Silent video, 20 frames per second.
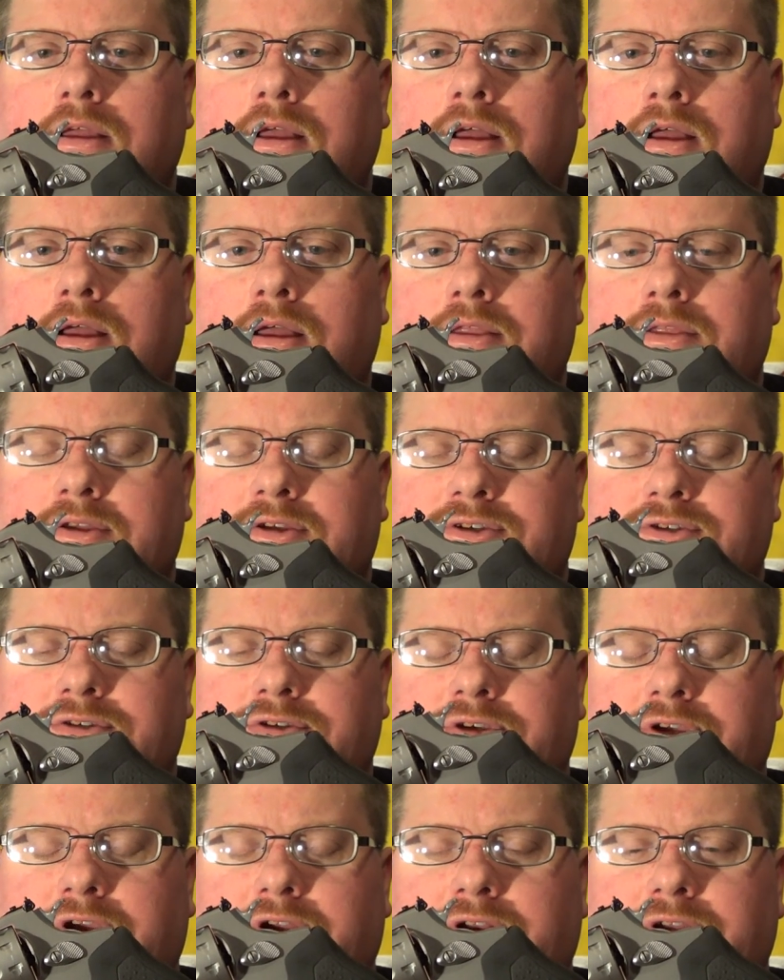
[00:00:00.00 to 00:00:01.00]
uh, the
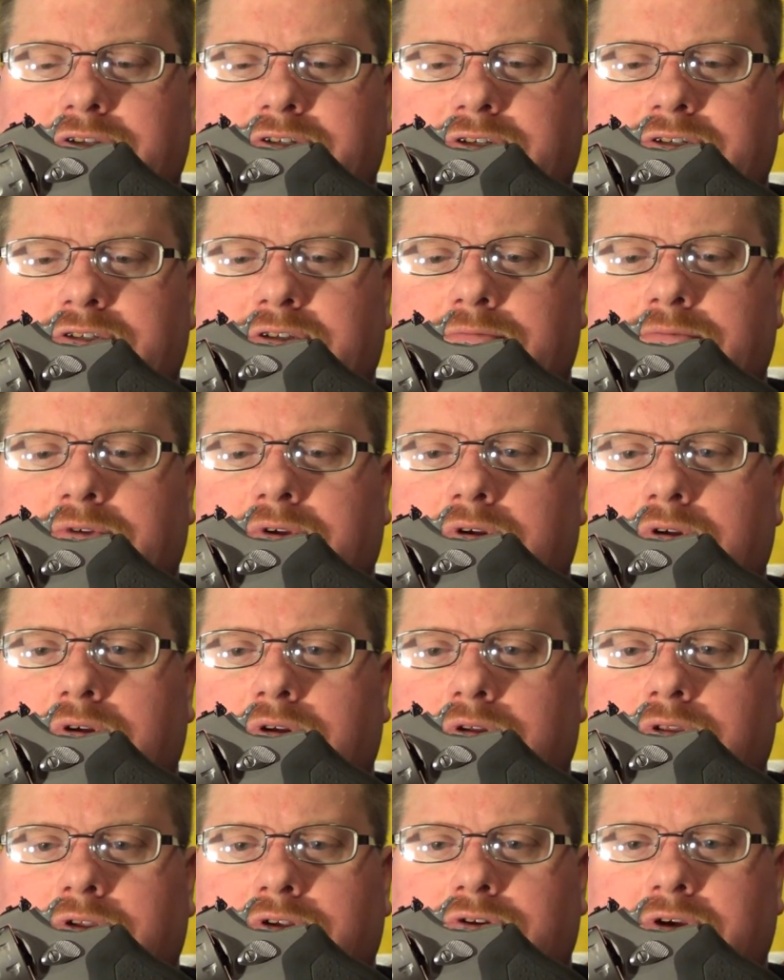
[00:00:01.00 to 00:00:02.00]
security system, the,
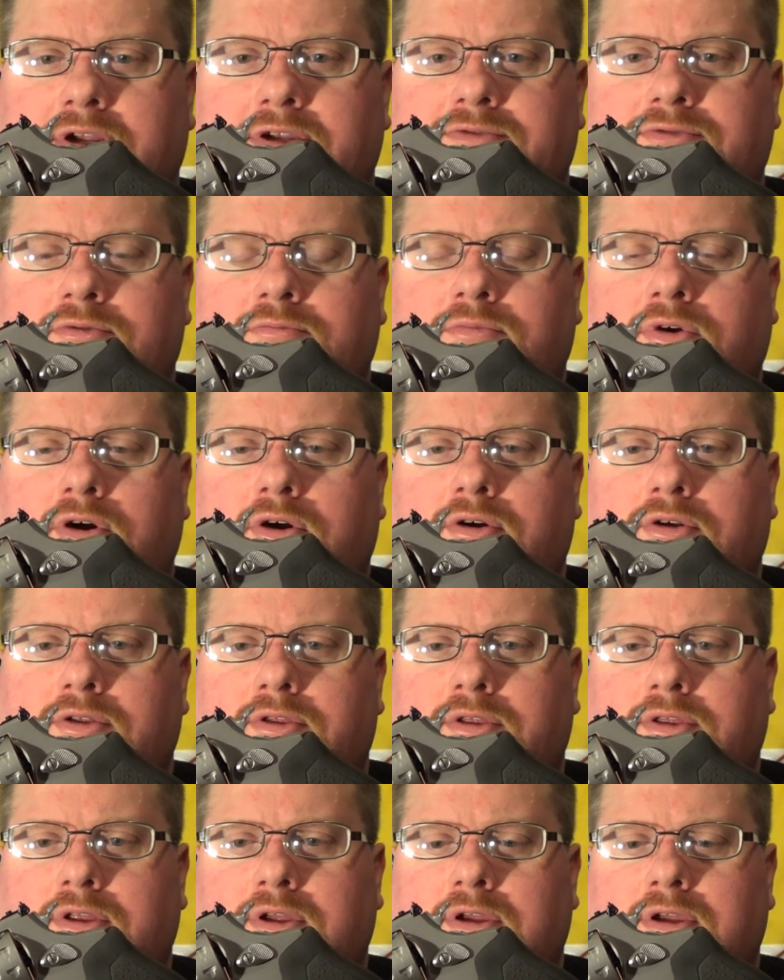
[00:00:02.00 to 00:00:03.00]
the transfer bar,
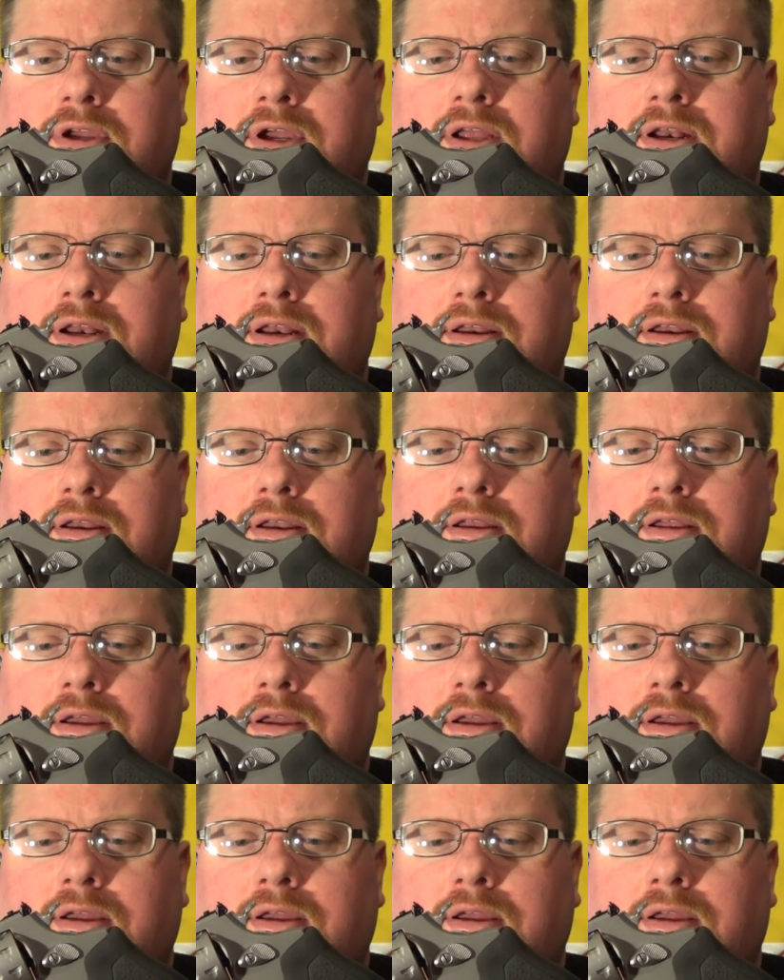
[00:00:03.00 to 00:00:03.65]
the gun,